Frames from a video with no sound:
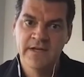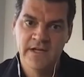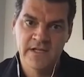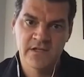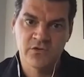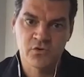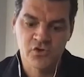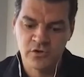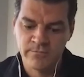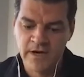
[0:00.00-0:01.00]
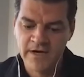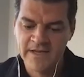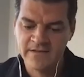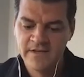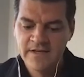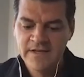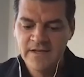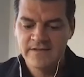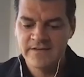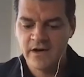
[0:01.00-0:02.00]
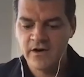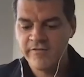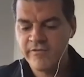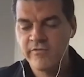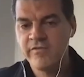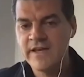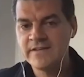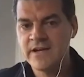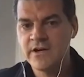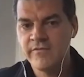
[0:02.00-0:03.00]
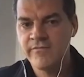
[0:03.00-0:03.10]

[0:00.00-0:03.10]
institutional market, they are fulfilling their